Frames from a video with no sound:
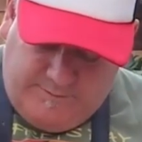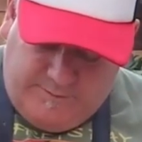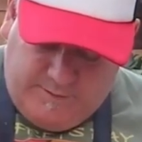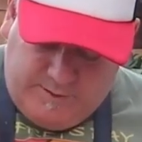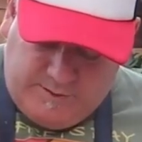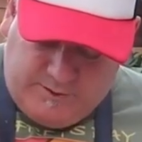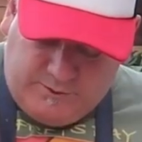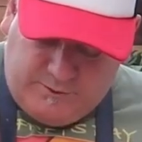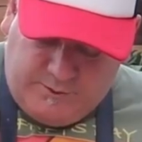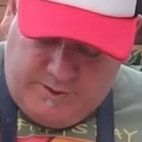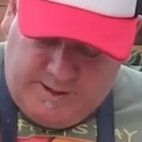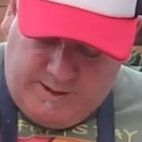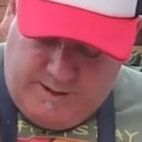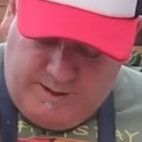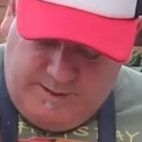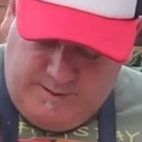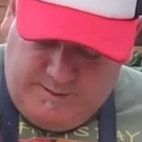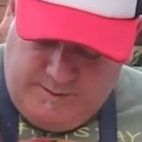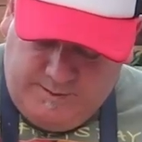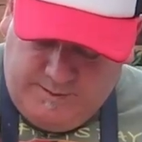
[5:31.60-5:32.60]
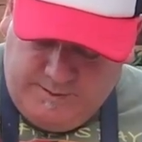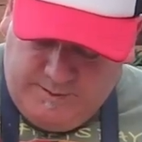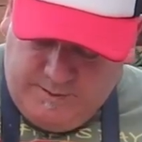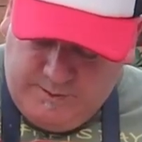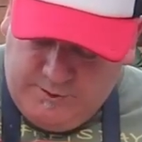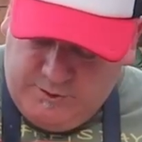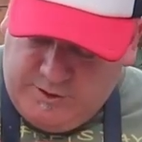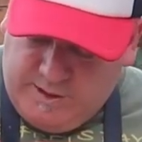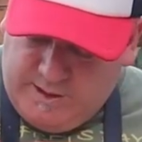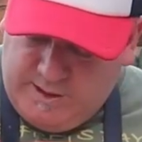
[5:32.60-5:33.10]
for the string,
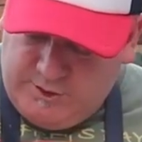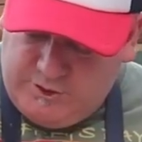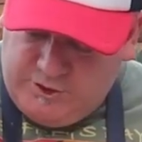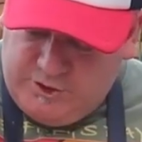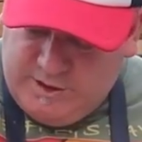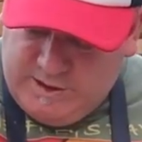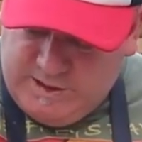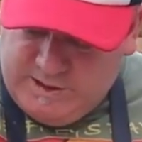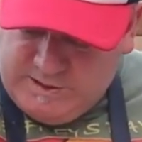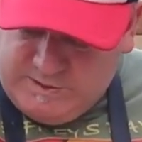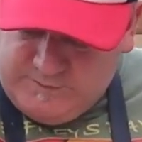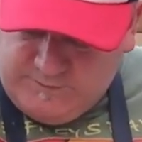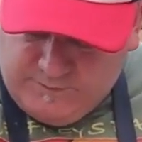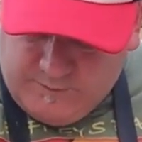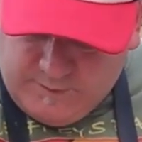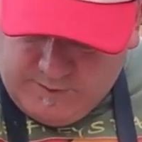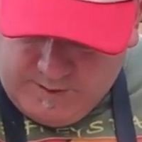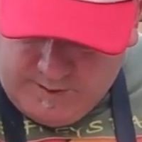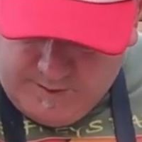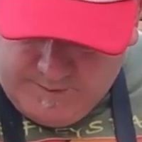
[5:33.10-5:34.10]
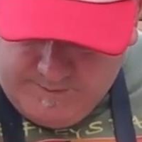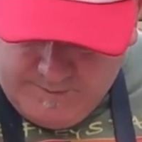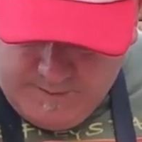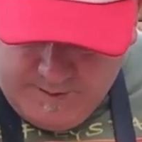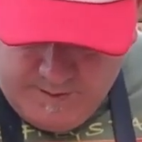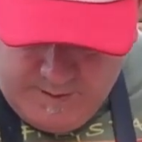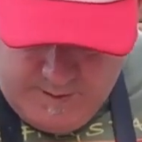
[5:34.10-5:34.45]
cheddar cheese for the